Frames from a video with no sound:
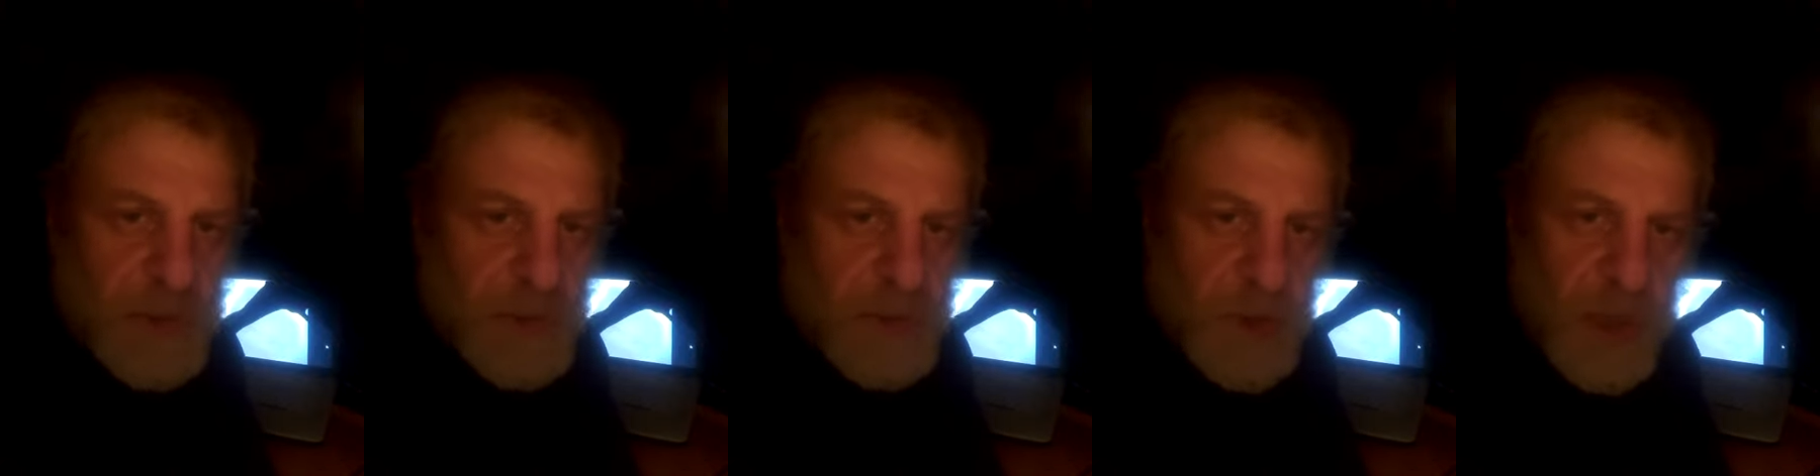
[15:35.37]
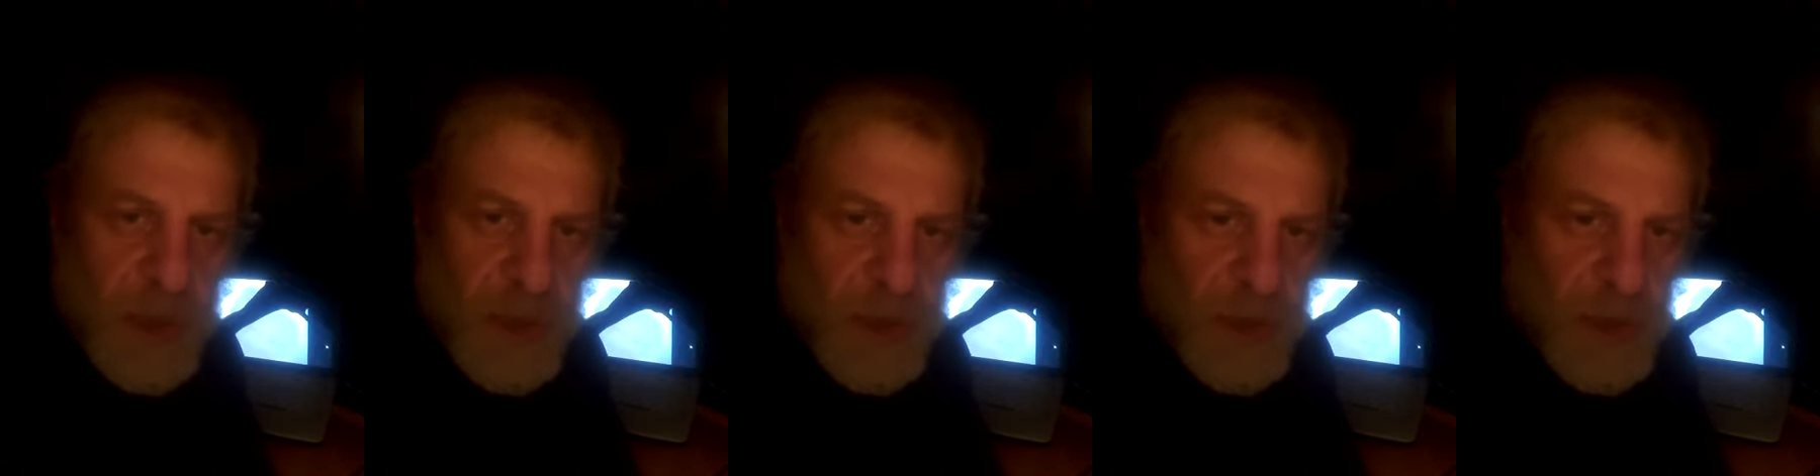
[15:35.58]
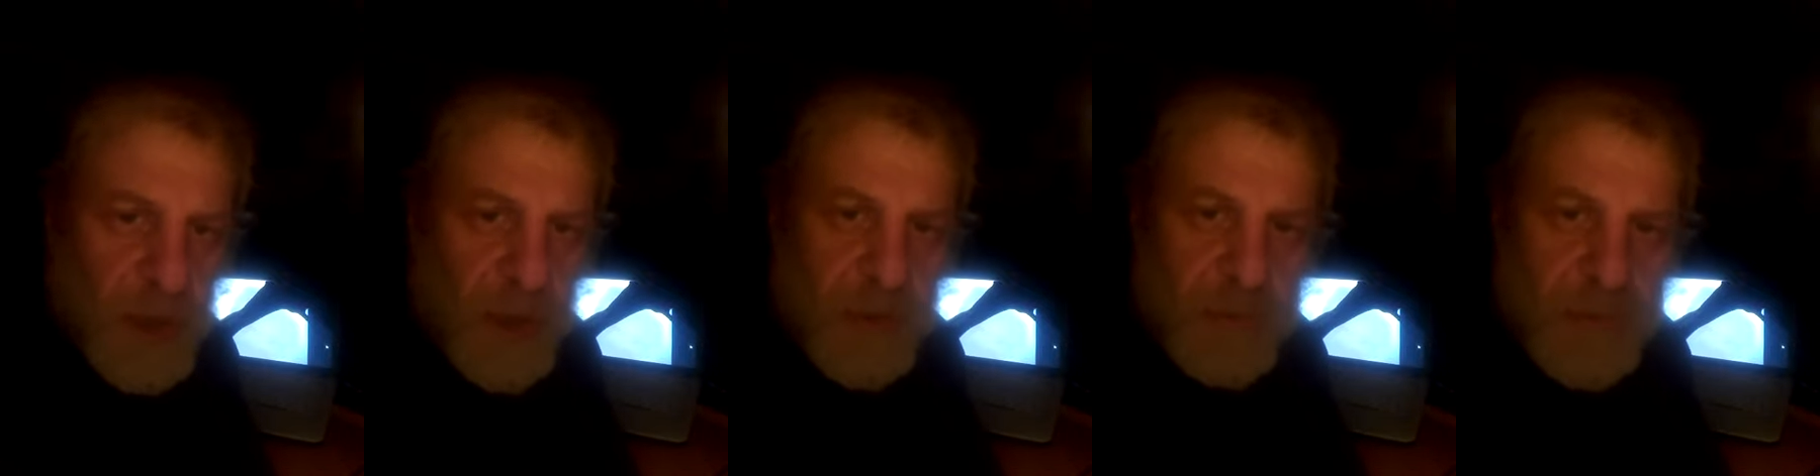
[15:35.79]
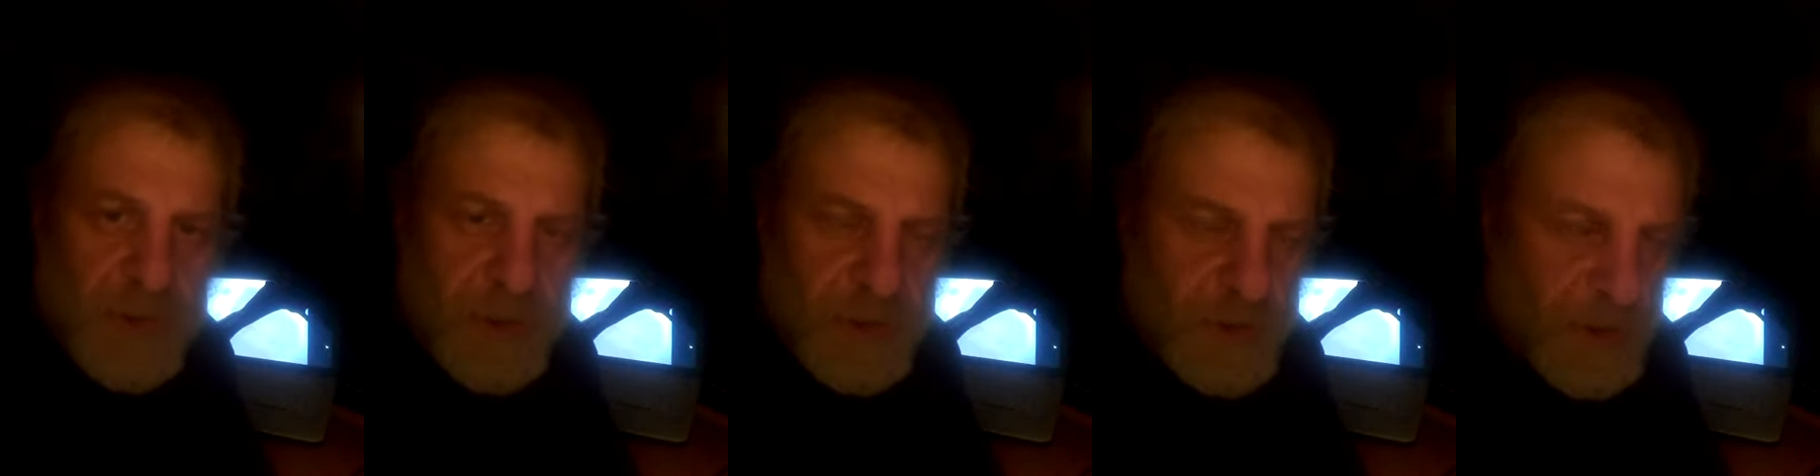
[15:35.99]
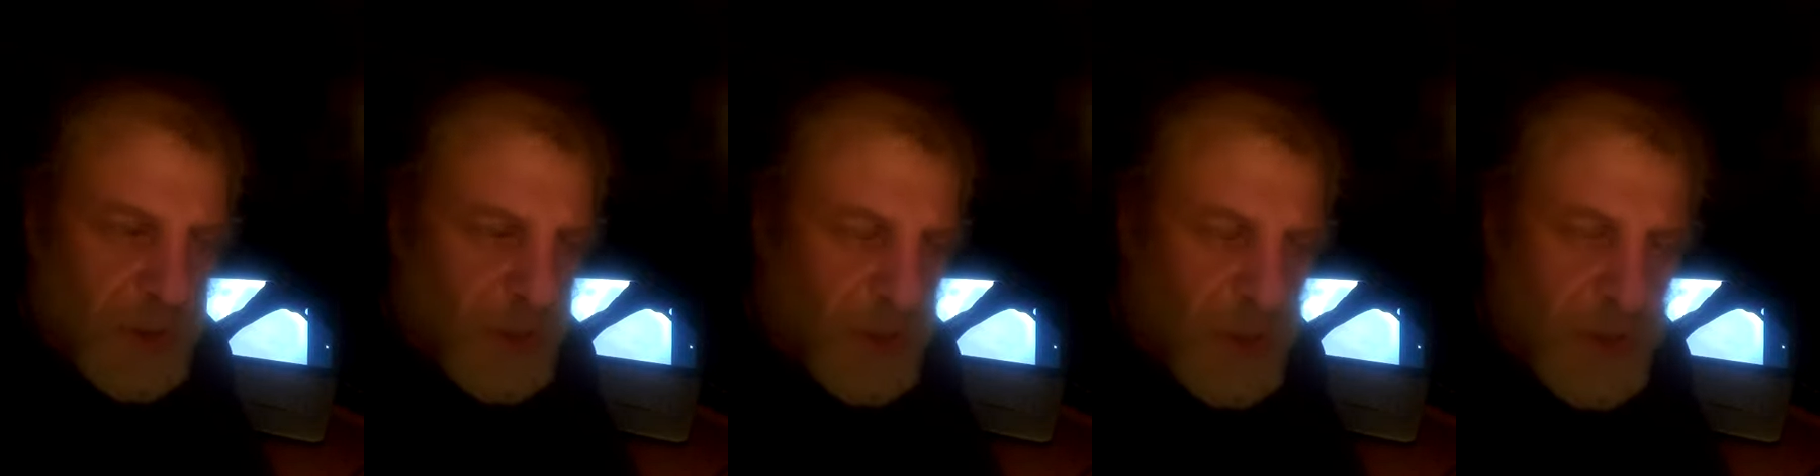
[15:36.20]
I wish
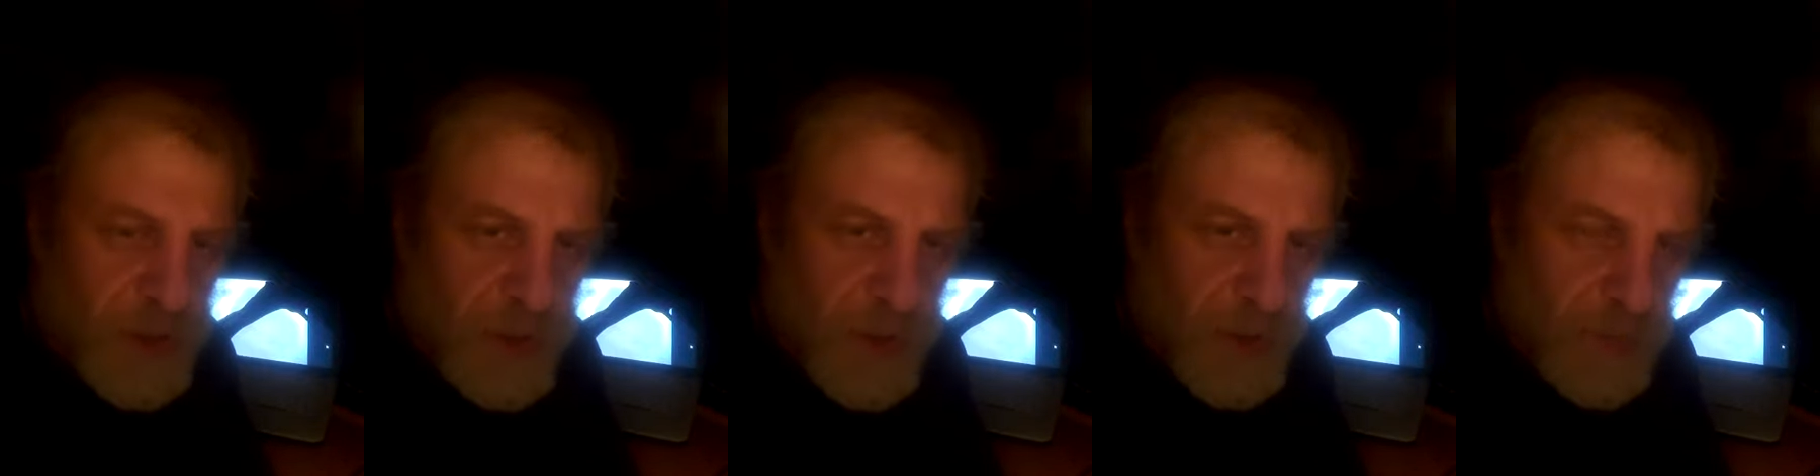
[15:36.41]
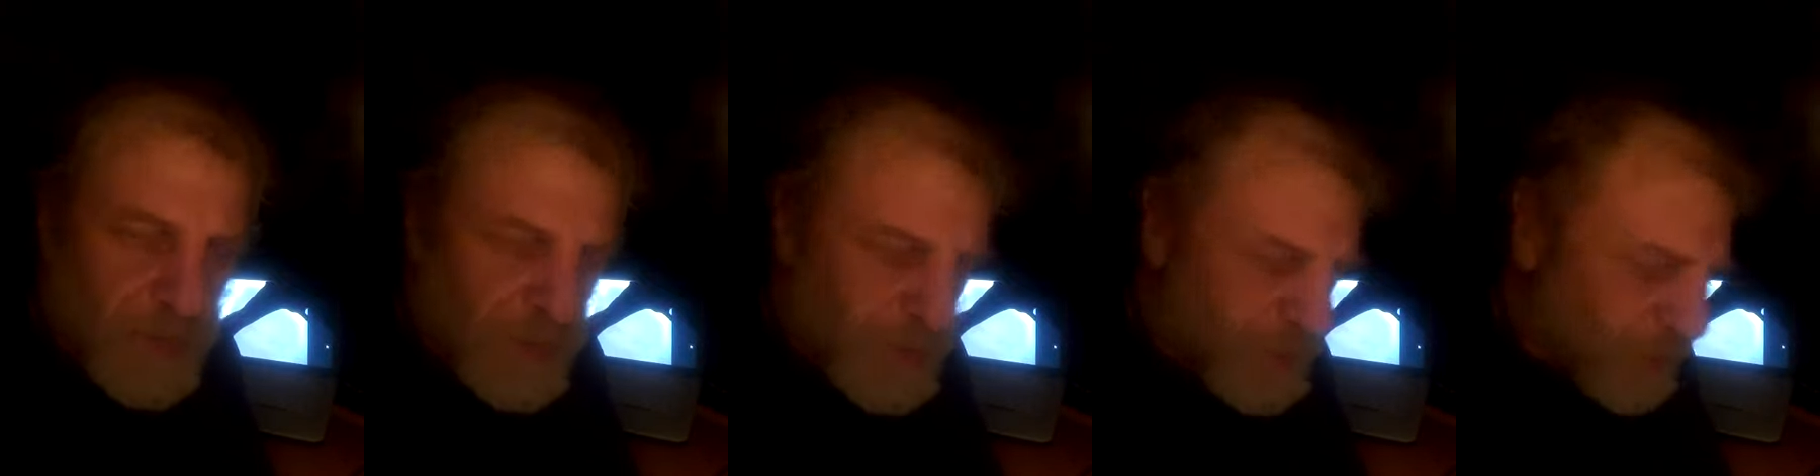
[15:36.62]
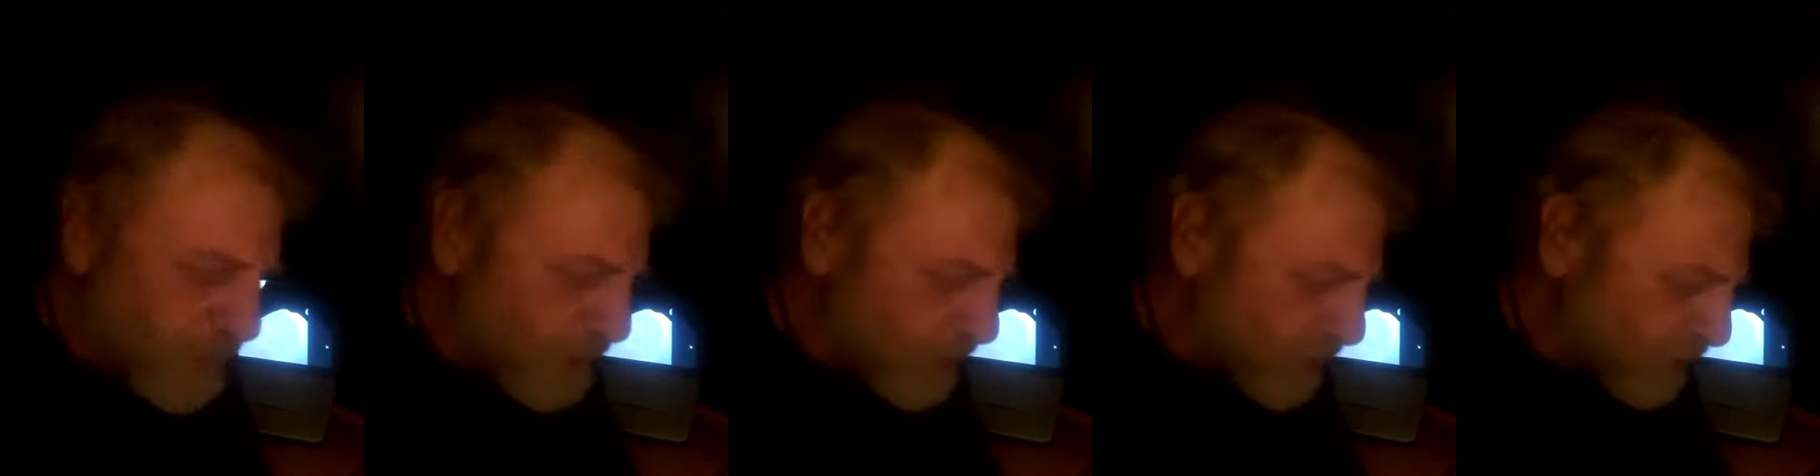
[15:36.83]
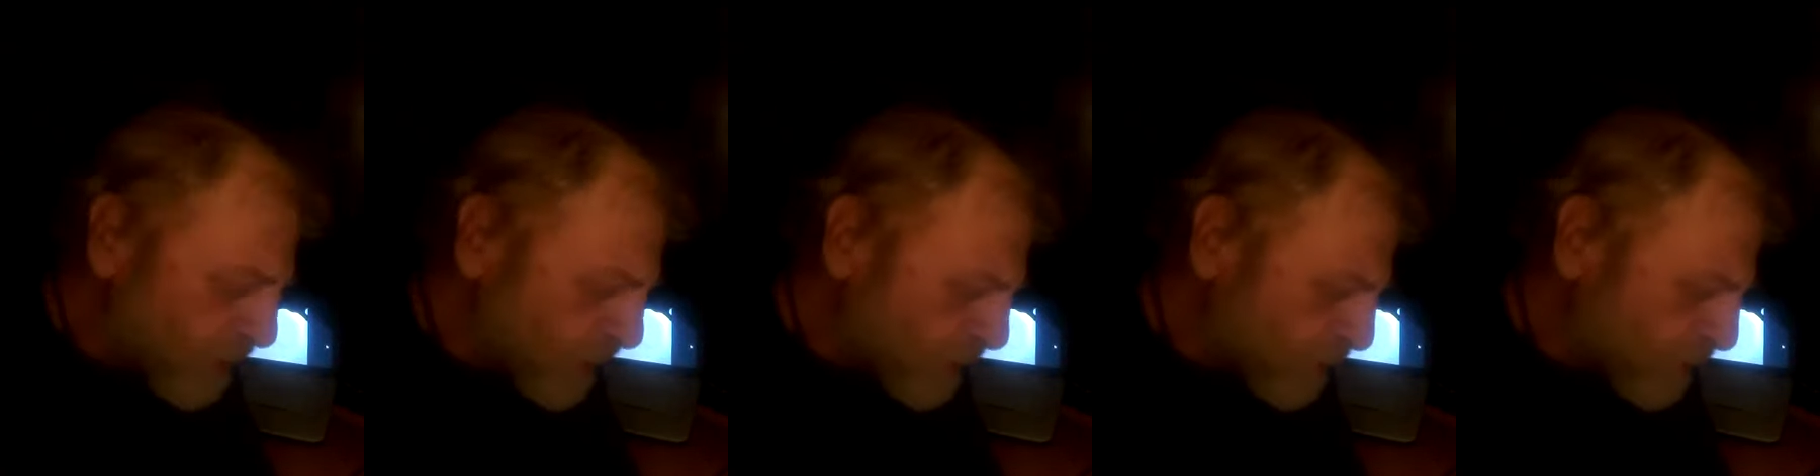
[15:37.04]
I had never seen this,